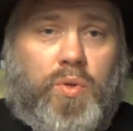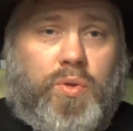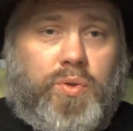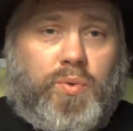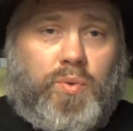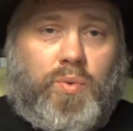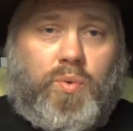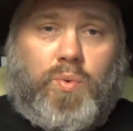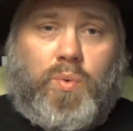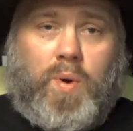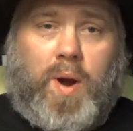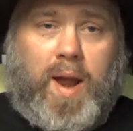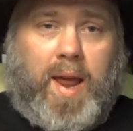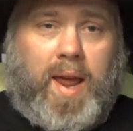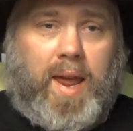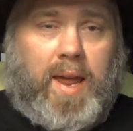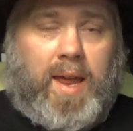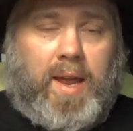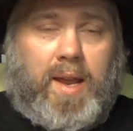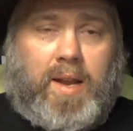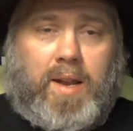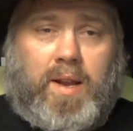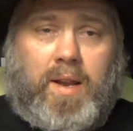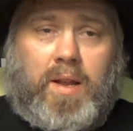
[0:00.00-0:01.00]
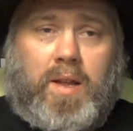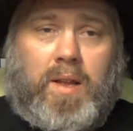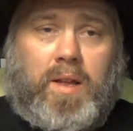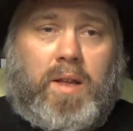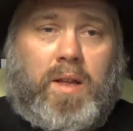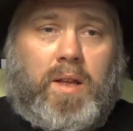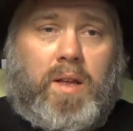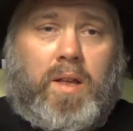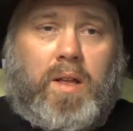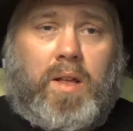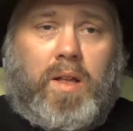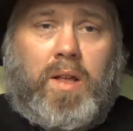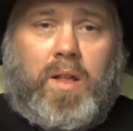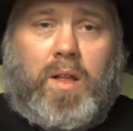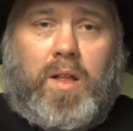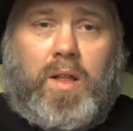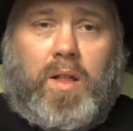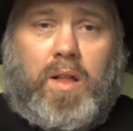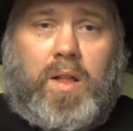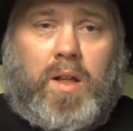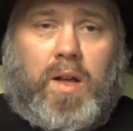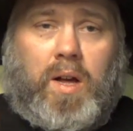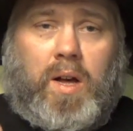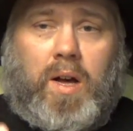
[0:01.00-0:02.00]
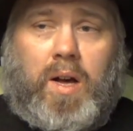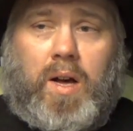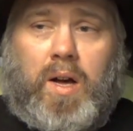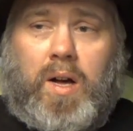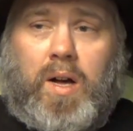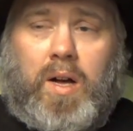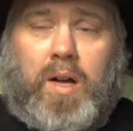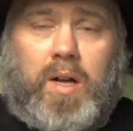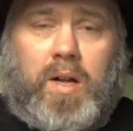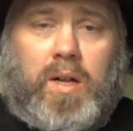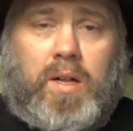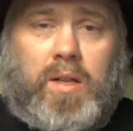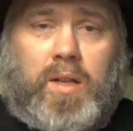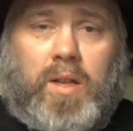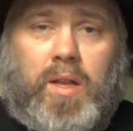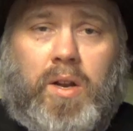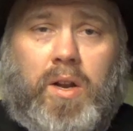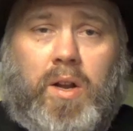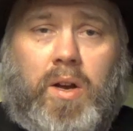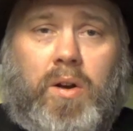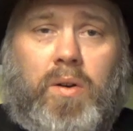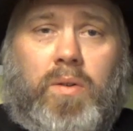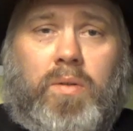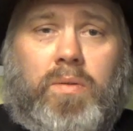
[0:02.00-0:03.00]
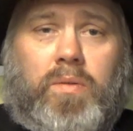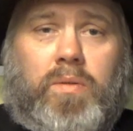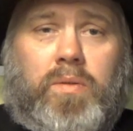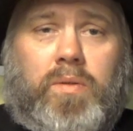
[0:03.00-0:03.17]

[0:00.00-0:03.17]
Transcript: through rain, you know.